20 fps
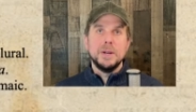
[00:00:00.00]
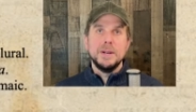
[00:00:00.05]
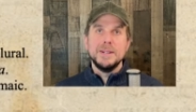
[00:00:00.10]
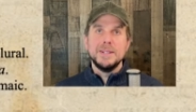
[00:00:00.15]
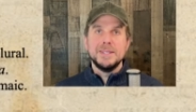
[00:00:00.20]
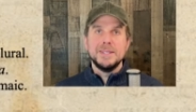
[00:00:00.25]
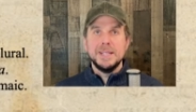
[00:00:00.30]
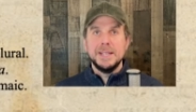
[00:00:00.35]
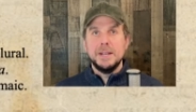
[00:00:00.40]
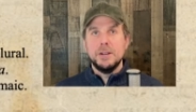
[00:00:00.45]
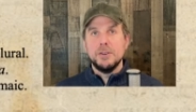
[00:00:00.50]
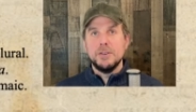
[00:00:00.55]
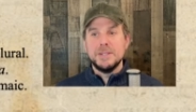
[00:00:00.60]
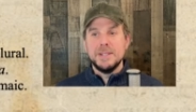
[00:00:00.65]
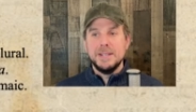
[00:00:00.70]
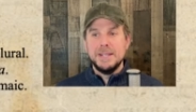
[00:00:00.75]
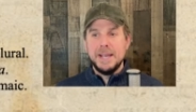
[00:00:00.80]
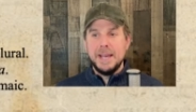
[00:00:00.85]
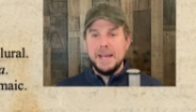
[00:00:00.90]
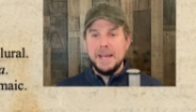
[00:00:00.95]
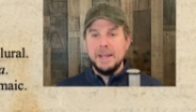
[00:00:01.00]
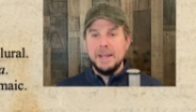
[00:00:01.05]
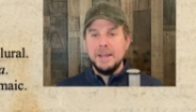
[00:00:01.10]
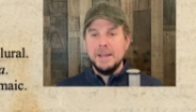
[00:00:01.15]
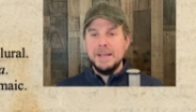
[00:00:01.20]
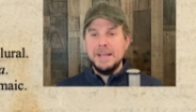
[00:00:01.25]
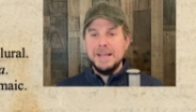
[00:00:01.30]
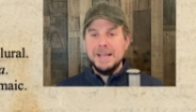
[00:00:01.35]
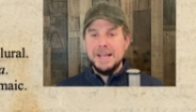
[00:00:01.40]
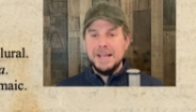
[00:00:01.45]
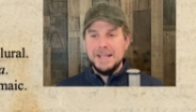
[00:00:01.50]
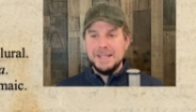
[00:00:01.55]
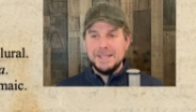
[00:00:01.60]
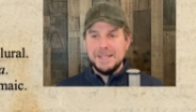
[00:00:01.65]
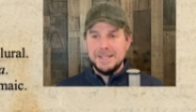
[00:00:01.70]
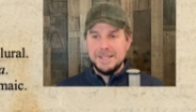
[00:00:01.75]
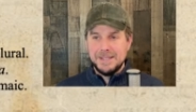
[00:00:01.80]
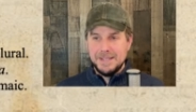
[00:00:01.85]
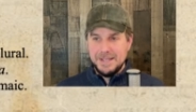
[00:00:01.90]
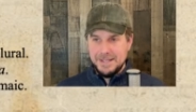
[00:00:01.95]
see here today is
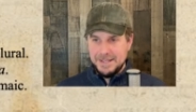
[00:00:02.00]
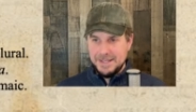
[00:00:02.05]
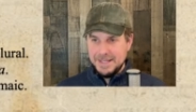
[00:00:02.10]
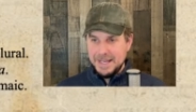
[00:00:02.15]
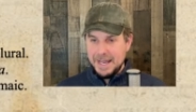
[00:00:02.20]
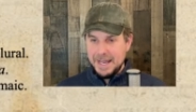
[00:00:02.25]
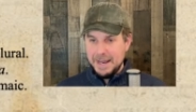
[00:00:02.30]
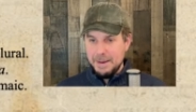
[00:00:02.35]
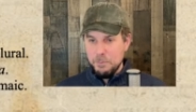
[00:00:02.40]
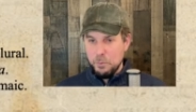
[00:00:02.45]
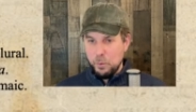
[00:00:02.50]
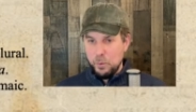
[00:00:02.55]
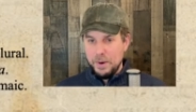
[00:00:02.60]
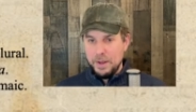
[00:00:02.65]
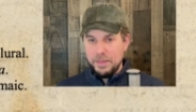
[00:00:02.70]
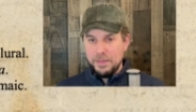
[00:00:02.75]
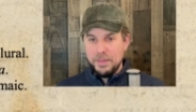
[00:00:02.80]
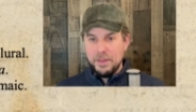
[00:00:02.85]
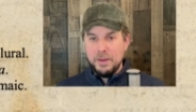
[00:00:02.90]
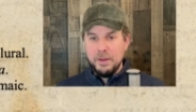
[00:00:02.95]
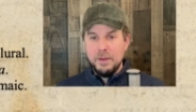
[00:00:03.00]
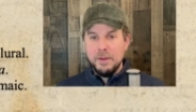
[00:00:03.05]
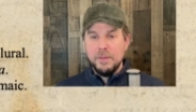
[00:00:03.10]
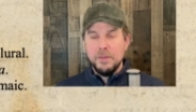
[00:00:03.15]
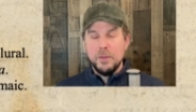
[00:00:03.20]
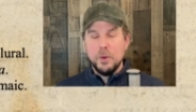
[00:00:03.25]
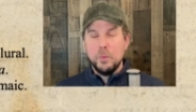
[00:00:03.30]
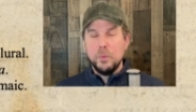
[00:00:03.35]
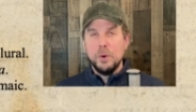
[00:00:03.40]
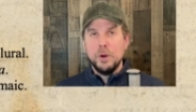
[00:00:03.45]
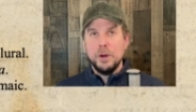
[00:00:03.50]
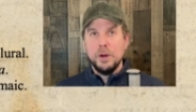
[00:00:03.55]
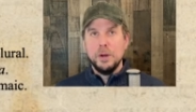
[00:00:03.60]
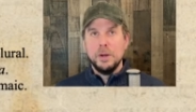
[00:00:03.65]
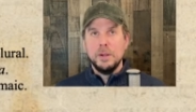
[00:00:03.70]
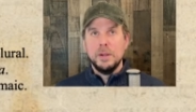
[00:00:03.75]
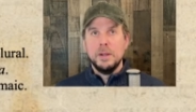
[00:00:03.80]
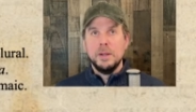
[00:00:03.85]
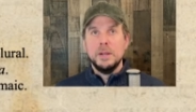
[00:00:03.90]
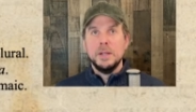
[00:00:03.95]
it's the same with the
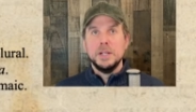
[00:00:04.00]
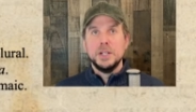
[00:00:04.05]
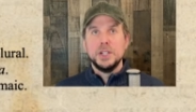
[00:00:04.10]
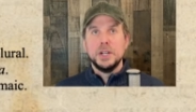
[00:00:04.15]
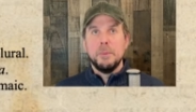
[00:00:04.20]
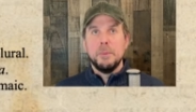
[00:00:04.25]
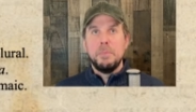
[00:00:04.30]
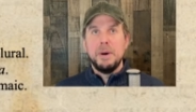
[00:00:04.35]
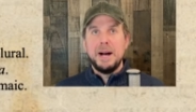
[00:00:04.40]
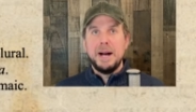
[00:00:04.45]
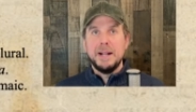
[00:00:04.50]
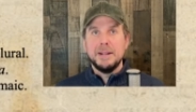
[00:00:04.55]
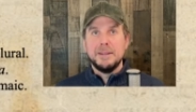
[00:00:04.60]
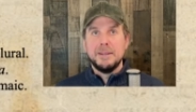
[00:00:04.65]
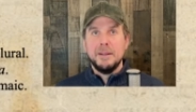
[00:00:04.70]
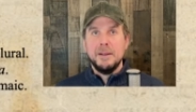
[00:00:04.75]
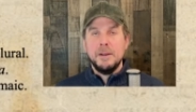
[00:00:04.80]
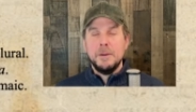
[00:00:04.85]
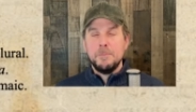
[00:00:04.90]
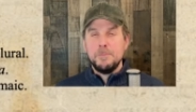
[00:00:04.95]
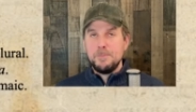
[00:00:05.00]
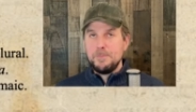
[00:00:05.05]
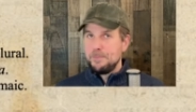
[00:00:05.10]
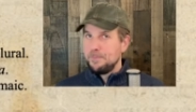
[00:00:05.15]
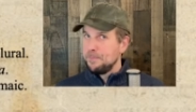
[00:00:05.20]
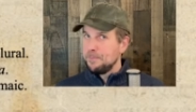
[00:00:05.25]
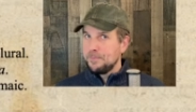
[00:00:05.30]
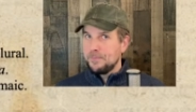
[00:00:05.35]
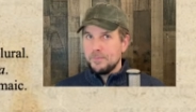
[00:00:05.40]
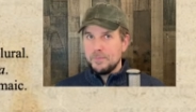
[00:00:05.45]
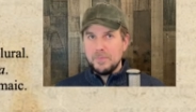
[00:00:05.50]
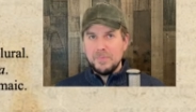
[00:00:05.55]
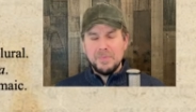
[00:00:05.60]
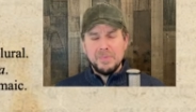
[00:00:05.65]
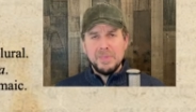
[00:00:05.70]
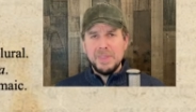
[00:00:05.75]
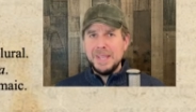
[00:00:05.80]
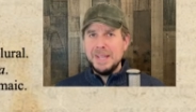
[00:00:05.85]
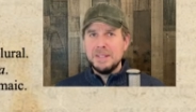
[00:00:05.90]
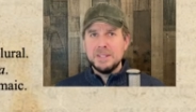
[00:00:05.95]
word Shabbat.
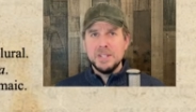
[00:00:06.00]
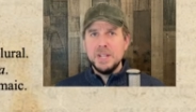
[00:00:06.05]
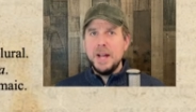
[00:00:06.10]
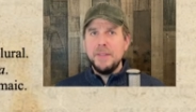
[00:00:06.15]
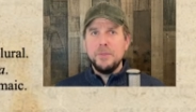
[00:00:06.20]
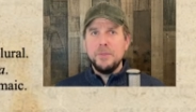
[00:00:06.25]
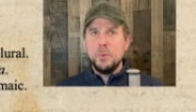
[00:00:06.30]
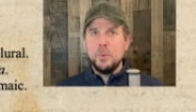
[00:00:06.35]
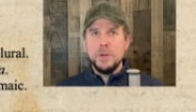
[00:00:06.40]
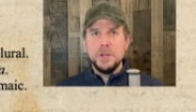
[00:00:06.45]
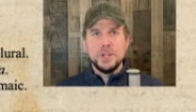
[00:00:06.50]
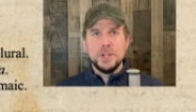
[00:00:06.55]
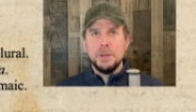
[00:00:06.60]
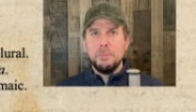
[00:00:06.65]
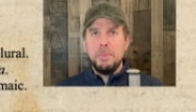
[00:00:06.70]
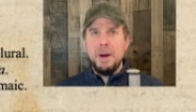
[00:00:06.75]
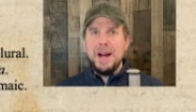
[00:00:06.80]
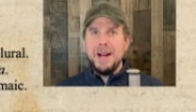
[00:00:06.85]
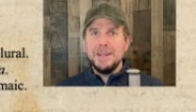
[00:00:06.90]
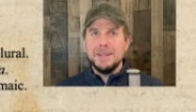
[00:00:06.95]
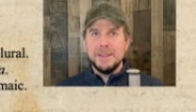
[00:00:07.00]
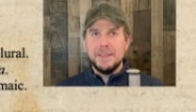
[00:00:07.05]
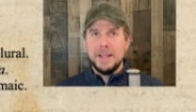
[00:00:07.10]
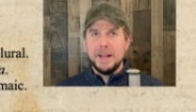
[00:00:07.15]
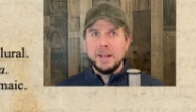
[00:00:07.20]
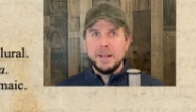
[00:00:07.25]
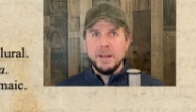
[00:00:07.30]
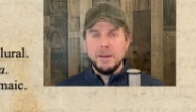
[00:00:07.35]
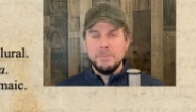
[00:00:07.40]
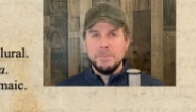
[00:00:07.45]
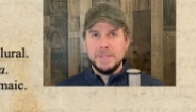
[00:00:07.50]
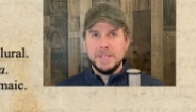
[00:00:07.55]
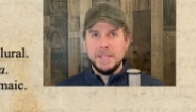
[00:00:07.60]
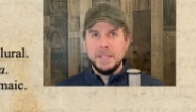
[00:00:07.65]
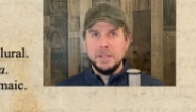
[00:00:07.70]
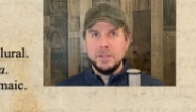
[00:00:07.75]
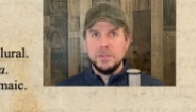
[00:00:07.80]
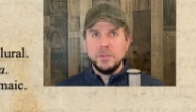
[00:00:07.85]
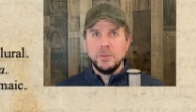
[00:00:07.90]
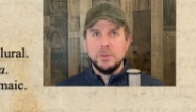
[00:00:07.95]
It's not the word Shabbat that comes
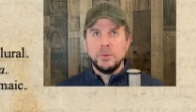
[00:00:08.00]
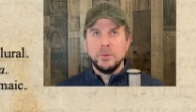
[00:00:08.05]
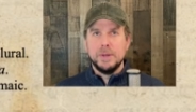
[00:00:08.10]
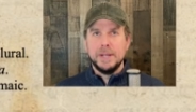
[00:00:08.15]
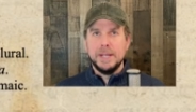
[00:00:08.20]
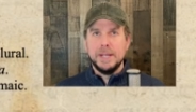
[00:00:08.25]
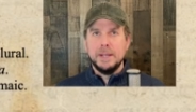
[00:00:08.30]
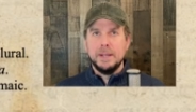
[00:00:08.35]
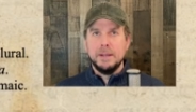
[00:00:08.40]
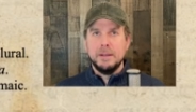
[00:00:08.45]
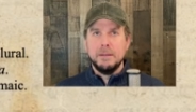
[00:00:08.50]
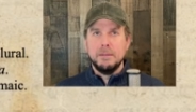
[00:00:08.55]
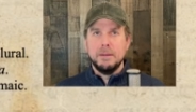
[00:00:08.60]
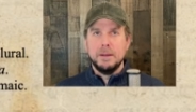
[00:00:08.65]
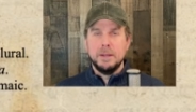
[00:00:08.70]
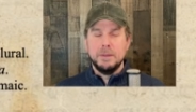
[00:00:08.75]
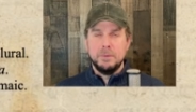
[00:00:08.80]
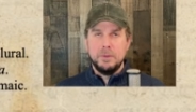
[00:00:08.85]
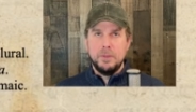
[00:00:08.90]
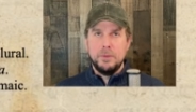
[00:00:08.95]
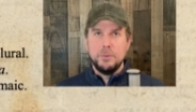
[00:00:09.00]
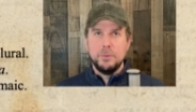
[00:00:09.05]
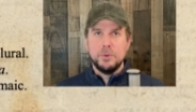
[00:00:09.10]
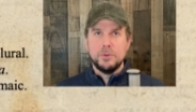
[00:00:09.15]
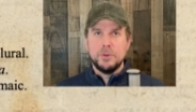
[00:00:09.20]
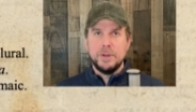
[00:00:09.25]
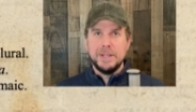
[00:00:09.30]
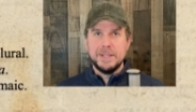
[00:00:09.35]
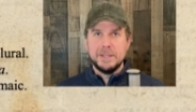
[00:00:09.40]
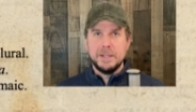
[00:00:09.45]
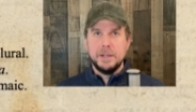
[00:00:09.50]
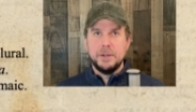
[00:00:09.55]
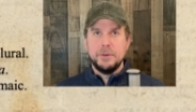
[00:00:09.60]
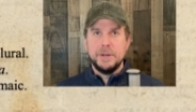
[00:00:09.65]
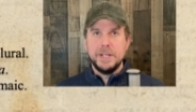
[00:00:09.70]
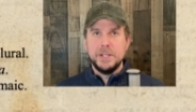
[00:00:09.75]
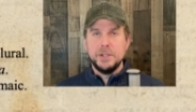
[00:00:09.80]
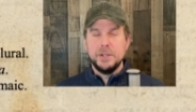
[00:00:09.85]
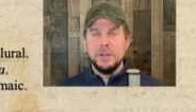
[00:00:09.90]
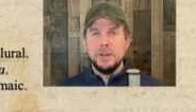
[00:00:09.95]
into Greek uh, through
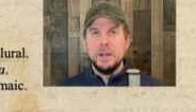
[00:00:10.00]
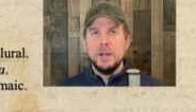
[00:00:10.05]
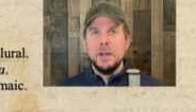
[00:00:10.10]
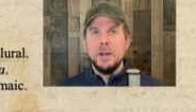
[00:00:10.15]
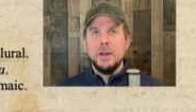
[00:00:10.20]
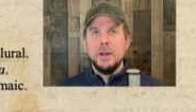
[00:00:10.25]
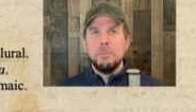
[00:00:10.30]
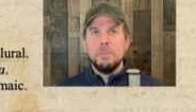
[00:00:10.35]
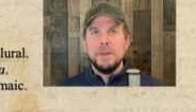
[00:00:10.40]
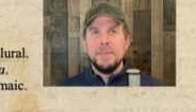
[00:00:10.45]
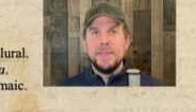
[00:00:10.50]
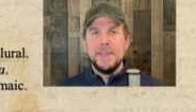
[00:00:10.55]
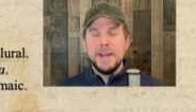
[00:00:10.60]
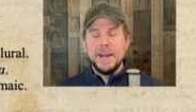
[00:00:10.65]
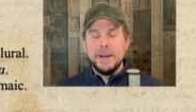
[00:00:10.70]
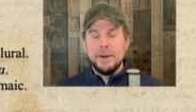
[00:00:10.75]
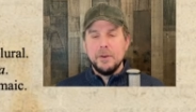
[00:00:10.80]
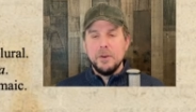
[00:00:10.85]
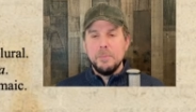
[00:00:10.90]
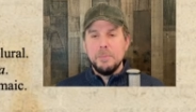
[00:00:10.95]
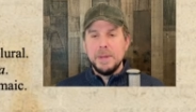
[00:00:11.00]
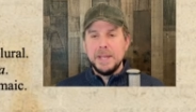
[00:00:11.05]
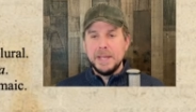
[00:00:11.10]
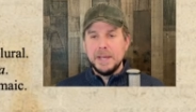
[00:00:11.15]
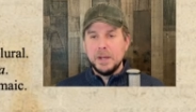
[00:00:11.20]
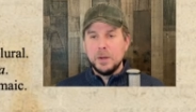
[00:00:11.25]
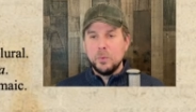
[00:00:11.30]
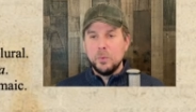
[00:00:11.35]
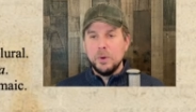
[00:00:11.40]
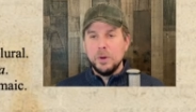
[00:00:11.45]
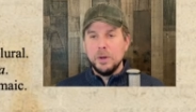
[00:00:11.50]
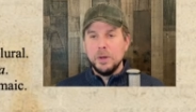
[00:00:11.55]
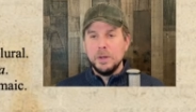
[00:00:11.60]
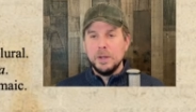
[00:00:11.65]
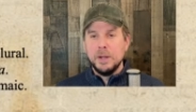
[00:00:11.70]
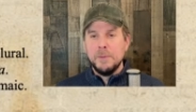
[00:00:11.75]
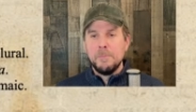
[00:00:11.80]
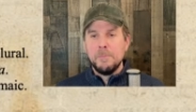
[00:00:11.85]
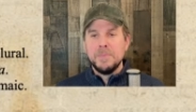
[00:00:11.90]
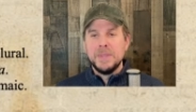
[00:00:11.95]
transliteration, but the Aramaic word
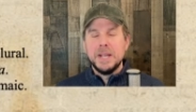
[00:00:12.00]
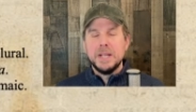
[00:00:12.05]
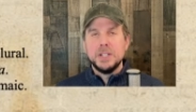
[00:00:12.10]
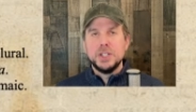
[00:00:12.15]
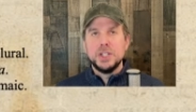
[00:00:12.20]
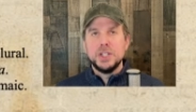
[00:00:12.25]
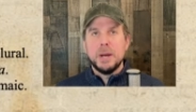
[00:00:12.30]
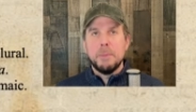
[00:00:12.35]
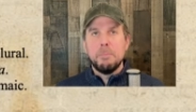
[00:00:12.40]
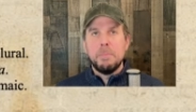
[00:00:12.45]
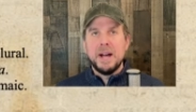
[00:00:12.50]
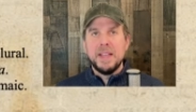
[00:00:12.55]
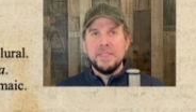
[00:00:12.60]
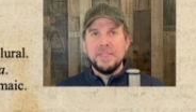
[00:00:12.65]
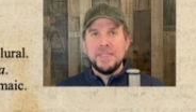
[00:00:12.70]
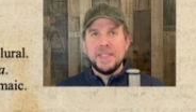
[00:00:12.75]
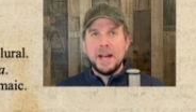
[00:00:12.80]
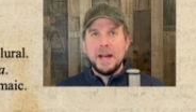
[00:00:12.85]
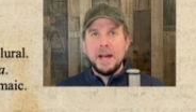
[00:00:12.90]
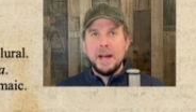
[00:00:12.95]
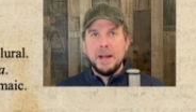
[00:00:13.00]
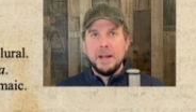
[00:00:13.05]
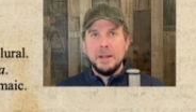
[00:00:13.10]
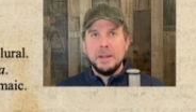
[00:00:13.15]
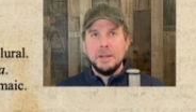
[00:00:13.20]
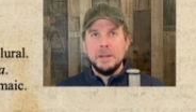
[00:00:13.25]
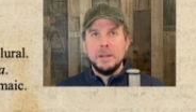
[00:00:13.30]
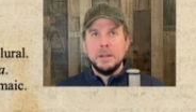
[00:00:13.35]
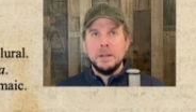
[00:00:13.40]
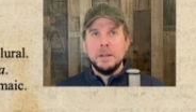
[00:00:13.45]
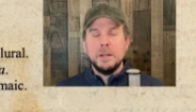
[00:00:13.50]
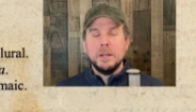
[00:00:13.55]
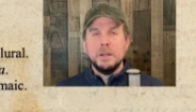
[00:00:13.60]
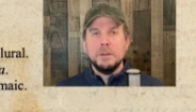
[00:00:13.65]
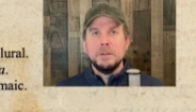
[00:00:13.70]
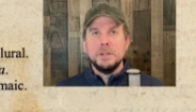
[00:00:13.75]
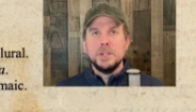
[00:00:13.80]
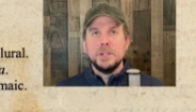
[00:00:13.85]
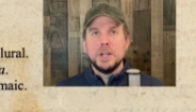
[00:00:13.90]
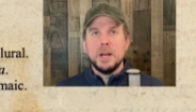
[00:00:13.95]
Shabbata.
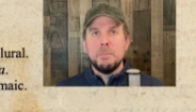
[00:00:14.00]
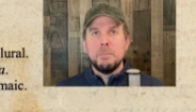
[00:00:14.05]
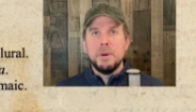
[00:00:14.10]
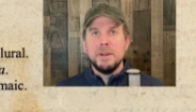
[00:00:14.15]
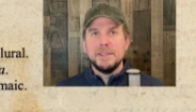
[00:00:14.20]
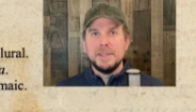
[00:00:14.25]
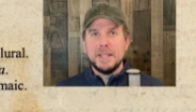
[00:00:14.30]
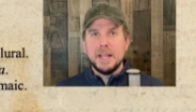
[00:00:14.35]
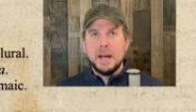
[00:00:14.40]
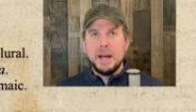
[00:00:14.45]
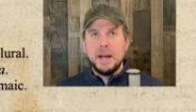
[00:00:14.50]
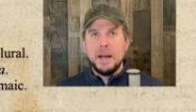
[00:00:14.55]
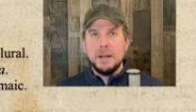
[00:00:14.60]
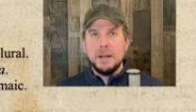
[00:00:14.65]
Shabbata.